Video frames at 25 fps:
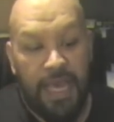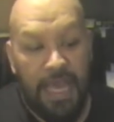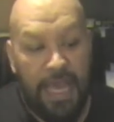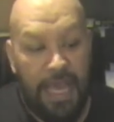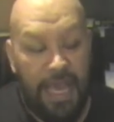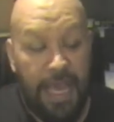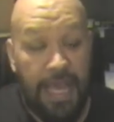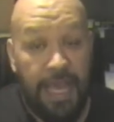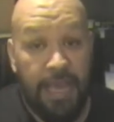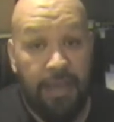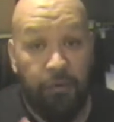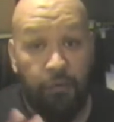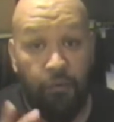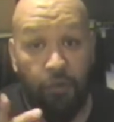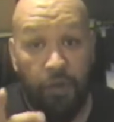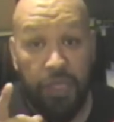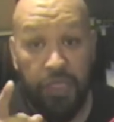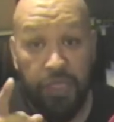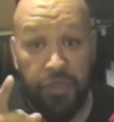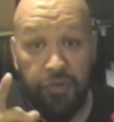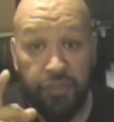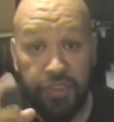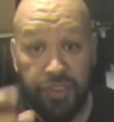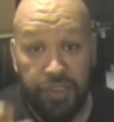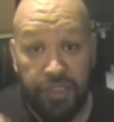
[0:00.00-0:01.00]
And
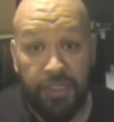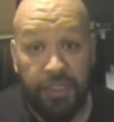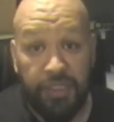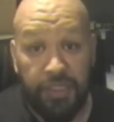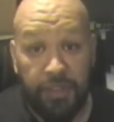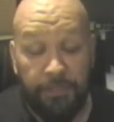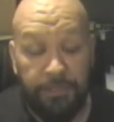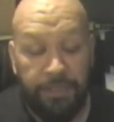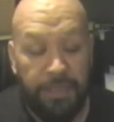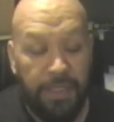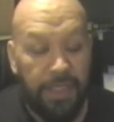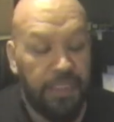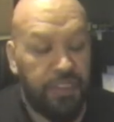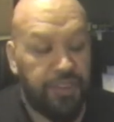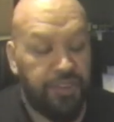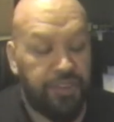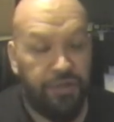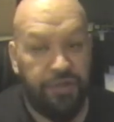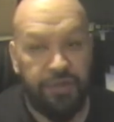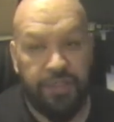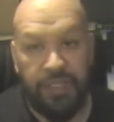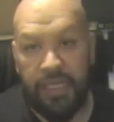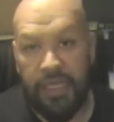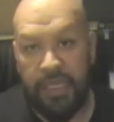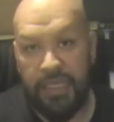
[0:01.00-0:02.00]
when you took the
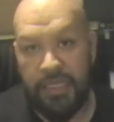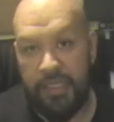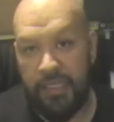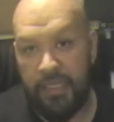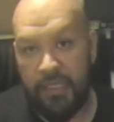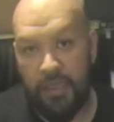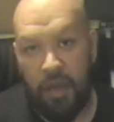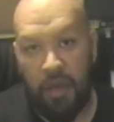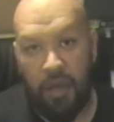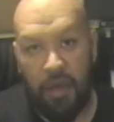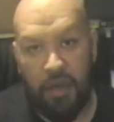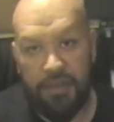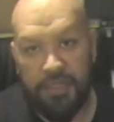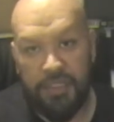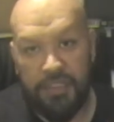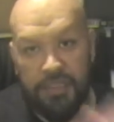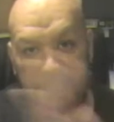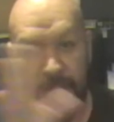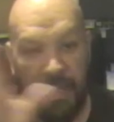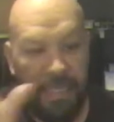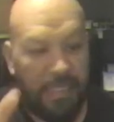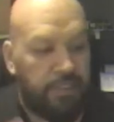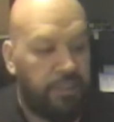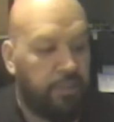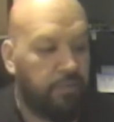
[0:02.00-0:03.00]
picture, then all this
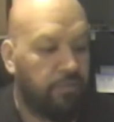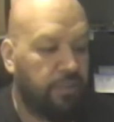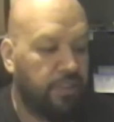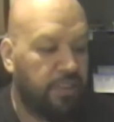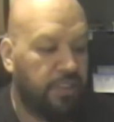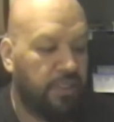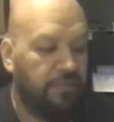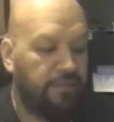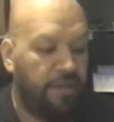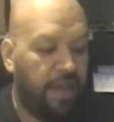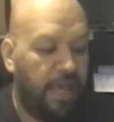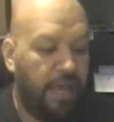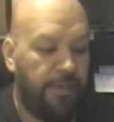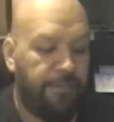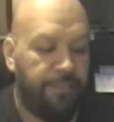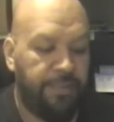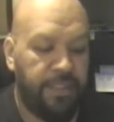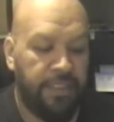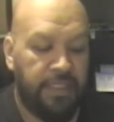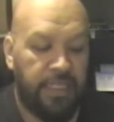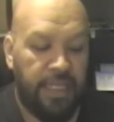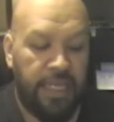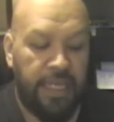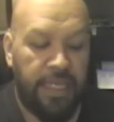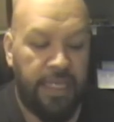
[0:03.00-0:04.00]
magical stuff
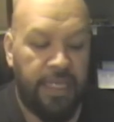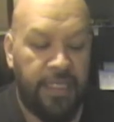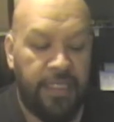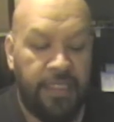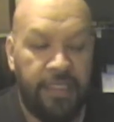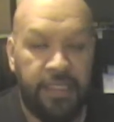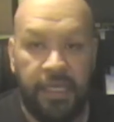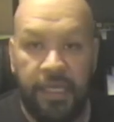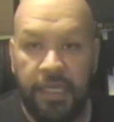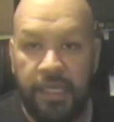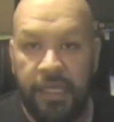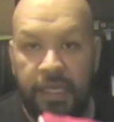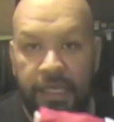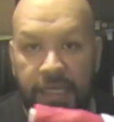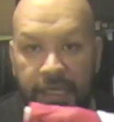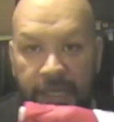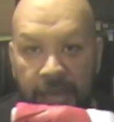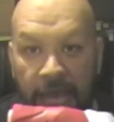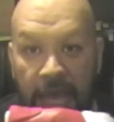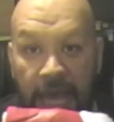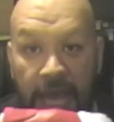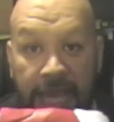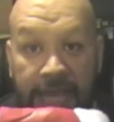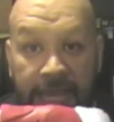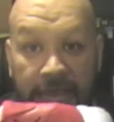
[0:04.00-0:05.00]
happened, and
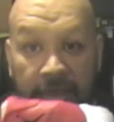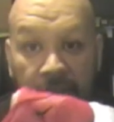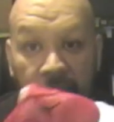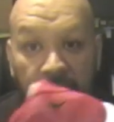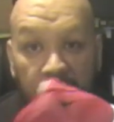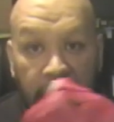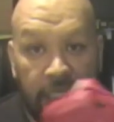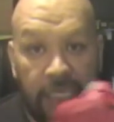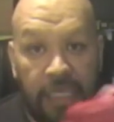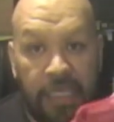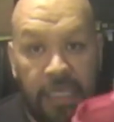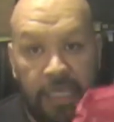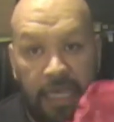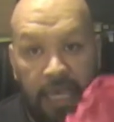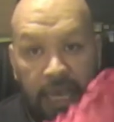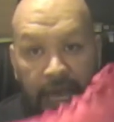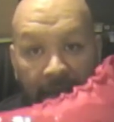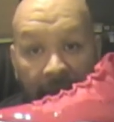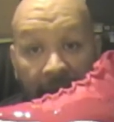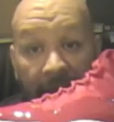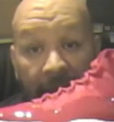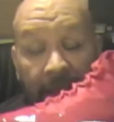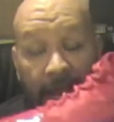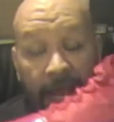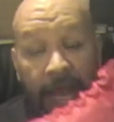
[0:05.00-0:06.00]
I got lucky.
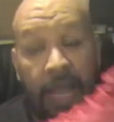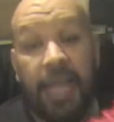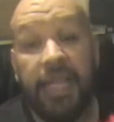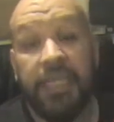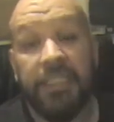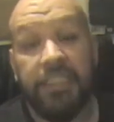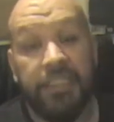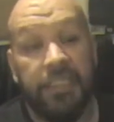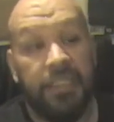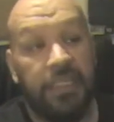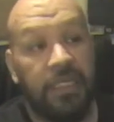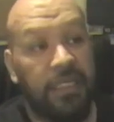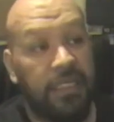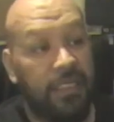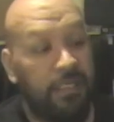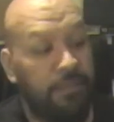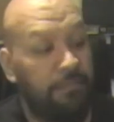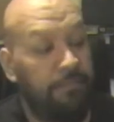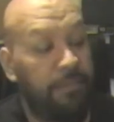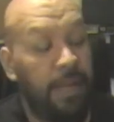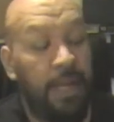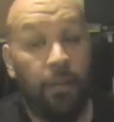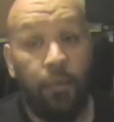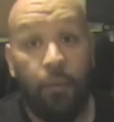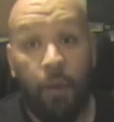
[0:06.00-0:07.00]

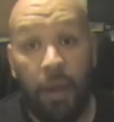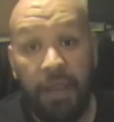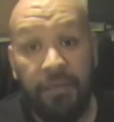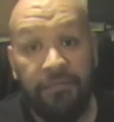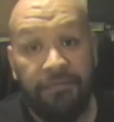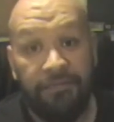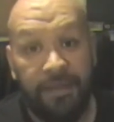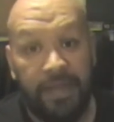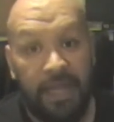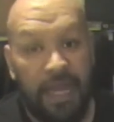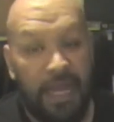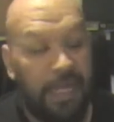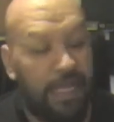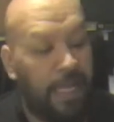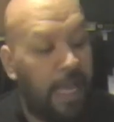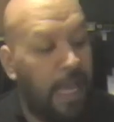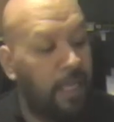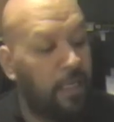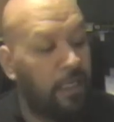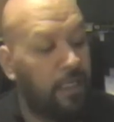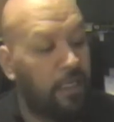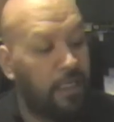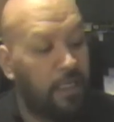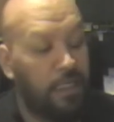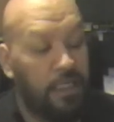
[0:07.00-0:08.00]
My wife and I
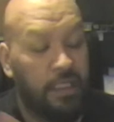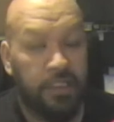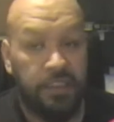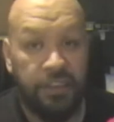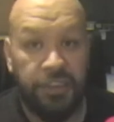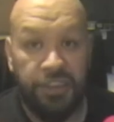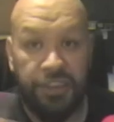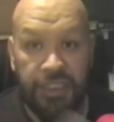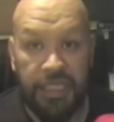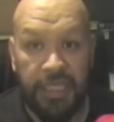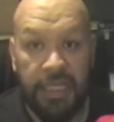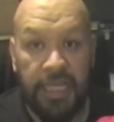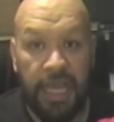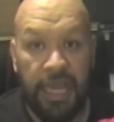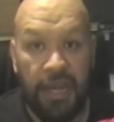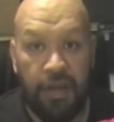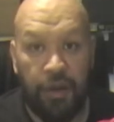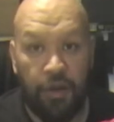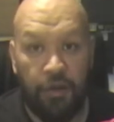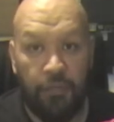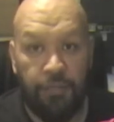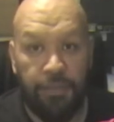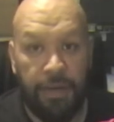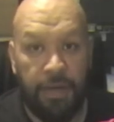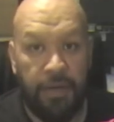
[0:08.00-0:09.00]
got lucky because she got
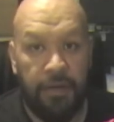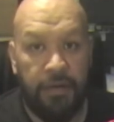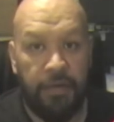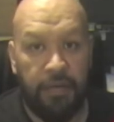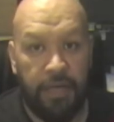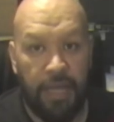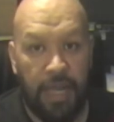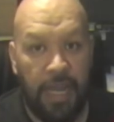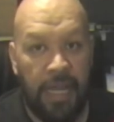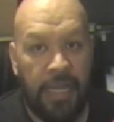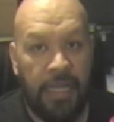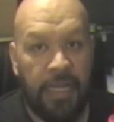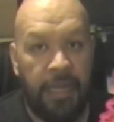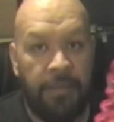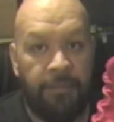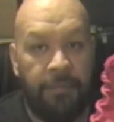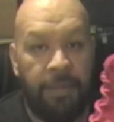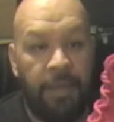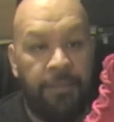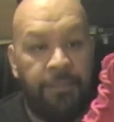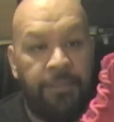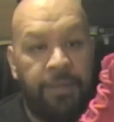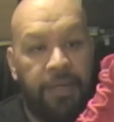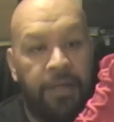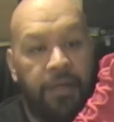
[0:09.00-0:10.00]
her pair, I got
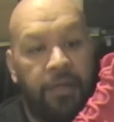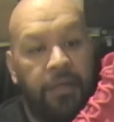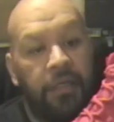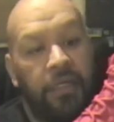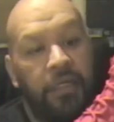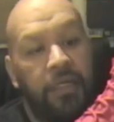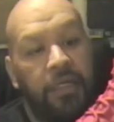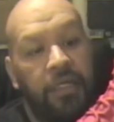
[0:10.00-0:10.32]
my pair.